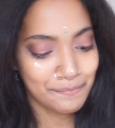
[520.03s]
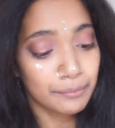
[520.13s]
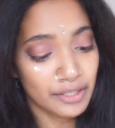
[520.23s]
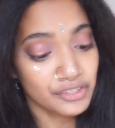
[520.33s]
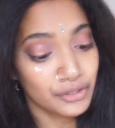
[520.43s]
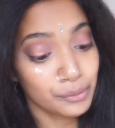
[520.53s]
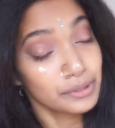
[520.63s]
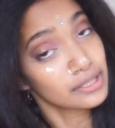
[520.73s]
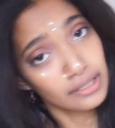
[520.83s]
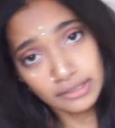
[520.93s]
I'm not sure
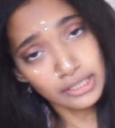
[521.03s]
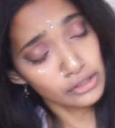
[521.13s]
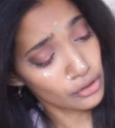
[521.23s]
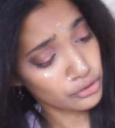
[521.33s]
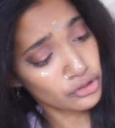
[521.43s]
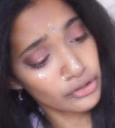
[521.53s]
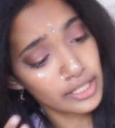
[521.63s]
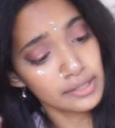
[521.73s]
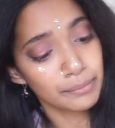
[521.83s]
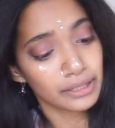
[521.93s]
what size the enclosure
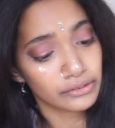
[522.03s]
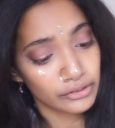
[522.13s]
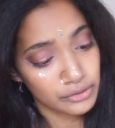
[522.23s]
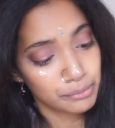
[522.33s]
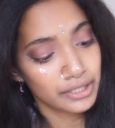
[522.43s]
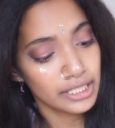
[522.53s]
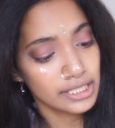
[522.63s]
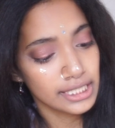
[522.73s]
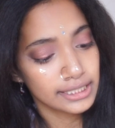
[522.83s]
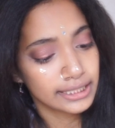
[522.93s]
is, but it looks pretty
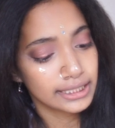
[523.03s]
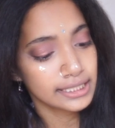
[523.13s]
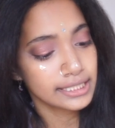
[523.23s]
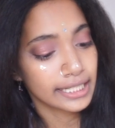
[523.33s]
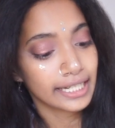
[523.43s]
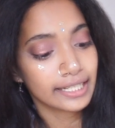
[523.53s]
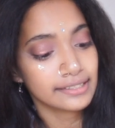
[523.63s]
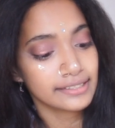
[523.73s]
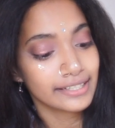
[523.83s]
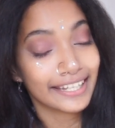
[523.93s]
decent,
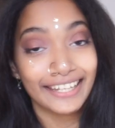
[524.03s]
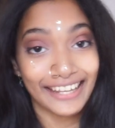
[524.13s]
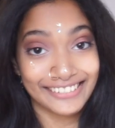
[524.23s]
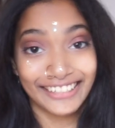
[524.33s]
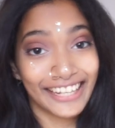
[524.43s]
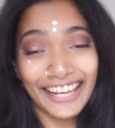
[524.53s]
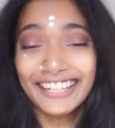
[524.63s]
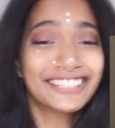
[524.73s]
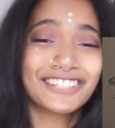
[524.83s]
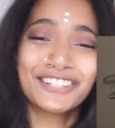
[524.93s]
and it has a
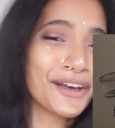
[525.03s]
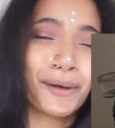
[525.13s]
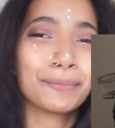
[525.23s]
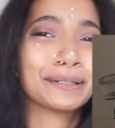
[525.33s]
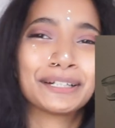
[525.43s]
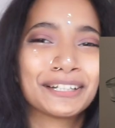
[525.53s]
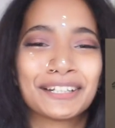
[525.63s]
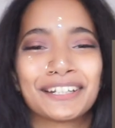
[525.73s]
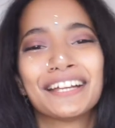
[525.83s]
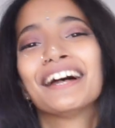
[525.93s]
cage
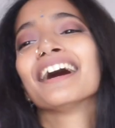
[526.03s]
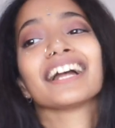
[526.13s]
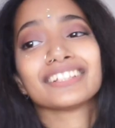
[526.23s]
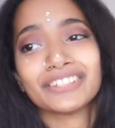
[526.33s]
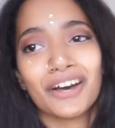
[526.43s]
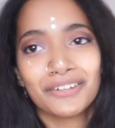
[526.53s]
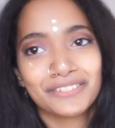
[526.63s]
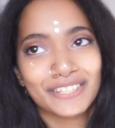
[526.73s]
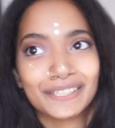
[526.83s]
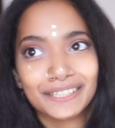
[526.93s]
topper. I love
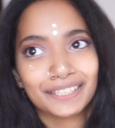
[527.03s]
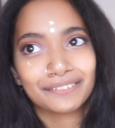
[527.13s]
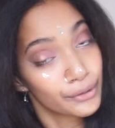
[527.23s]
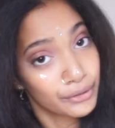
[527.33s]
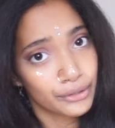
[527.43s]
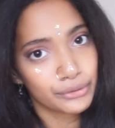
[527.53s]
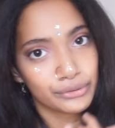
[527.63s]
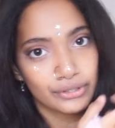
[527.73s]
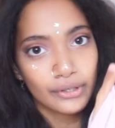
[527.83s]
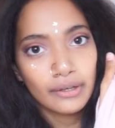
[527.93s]
seeing
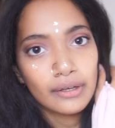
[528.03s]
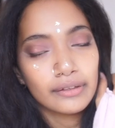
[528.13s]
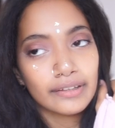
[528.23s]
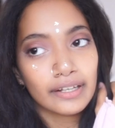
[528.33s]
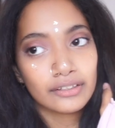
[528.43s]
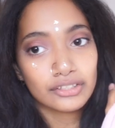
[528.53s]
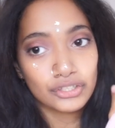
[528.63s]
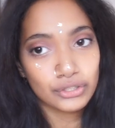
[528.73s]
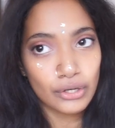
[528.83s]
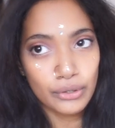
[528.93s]
photos that
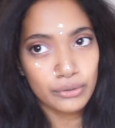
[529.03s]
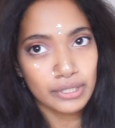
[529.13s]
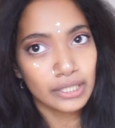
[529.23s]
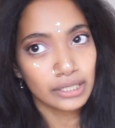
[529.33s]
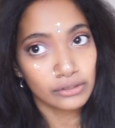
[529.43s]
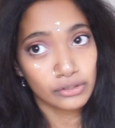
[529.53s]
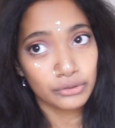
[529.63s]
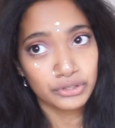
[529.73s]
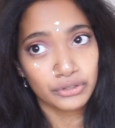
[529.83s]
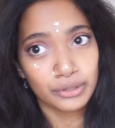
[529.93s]
show the
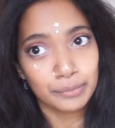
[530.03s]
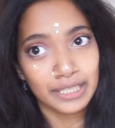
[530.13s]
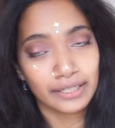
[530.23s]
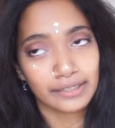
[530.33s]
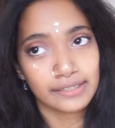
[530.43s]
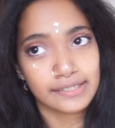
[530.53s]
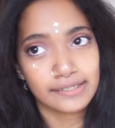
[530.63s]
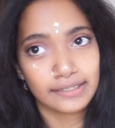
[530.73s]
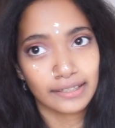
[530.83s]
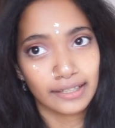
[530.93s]
enclosure,
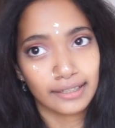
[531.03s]
because